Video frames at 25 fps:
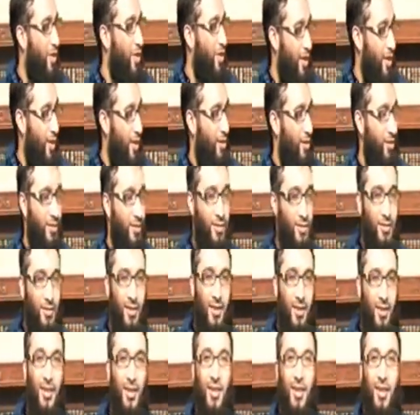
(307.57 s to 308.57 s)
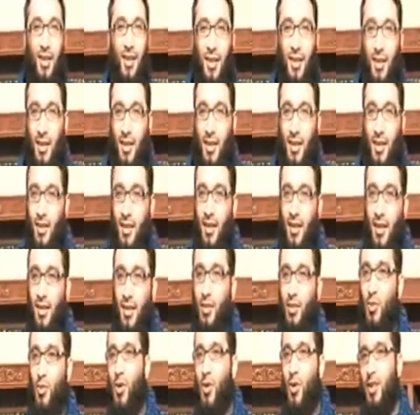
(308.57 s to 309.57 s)
underwear, yeah.
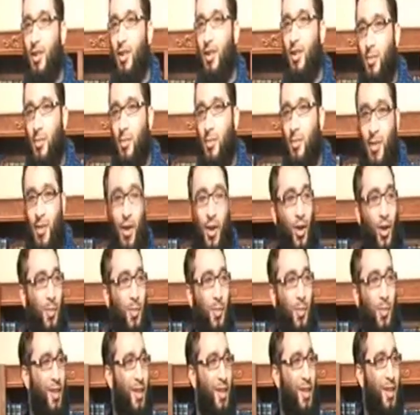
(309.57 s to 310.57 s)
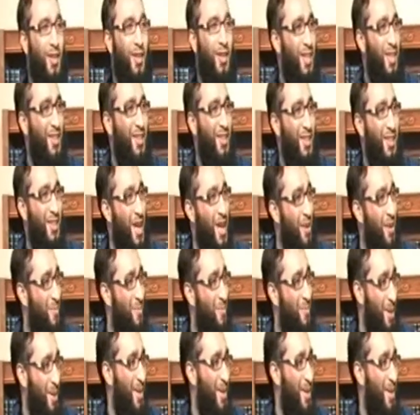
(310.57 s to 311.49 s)
The underwear, they call him in England the